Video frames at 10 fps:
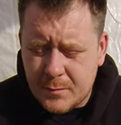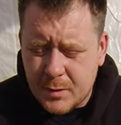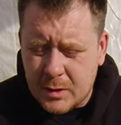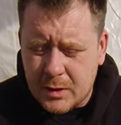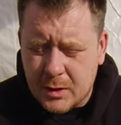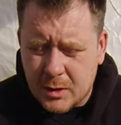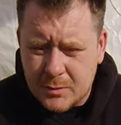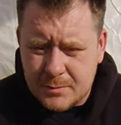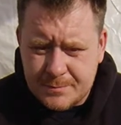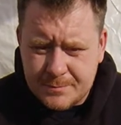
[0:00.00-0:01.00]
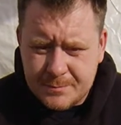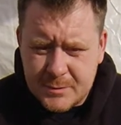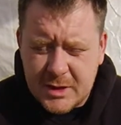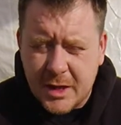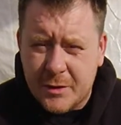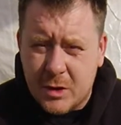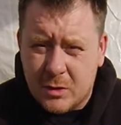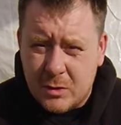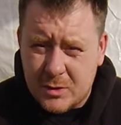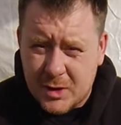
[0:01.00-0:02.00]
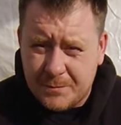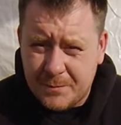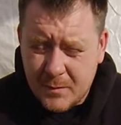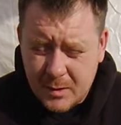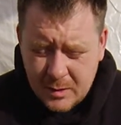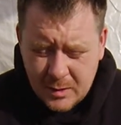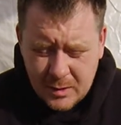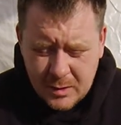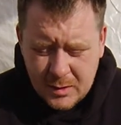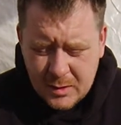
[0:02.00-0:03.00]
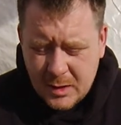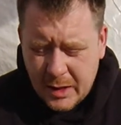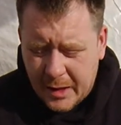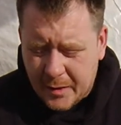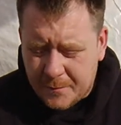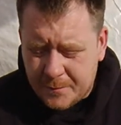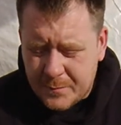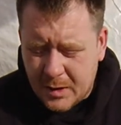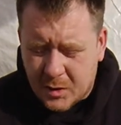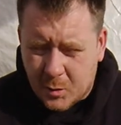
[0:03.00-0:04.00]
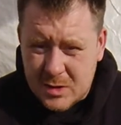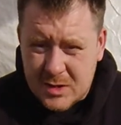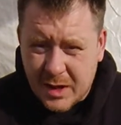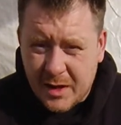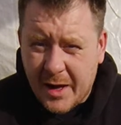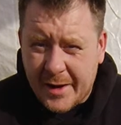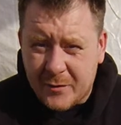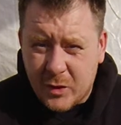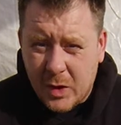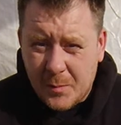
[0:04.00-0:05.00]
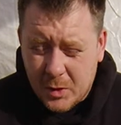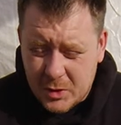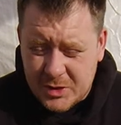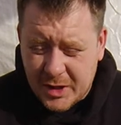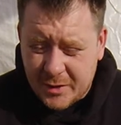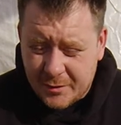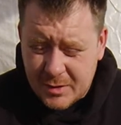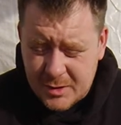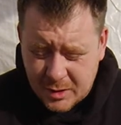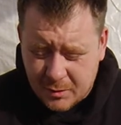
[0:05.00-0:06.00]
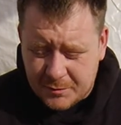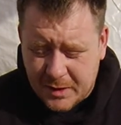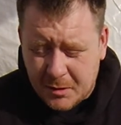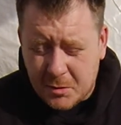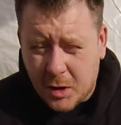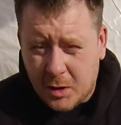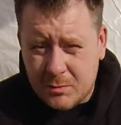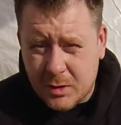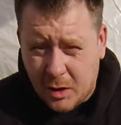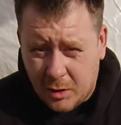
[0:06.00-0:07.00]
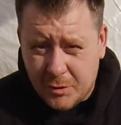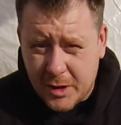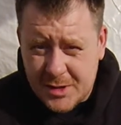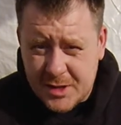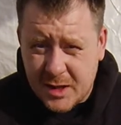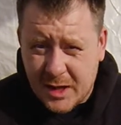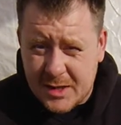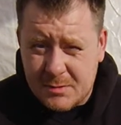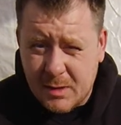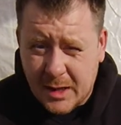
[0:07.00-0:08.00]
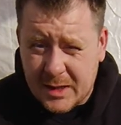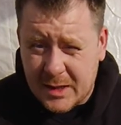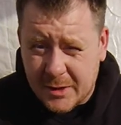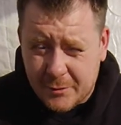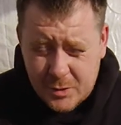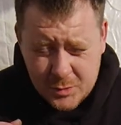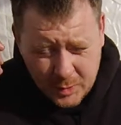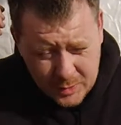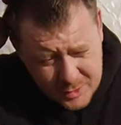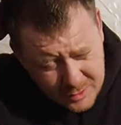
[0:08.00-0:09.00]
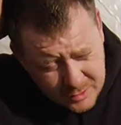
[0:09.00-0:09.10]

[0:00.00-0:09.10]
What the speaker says: what they called, steering knuckles on, and I wanted a heck of a lot more steering, so I've now got the hot racing high clearance ones,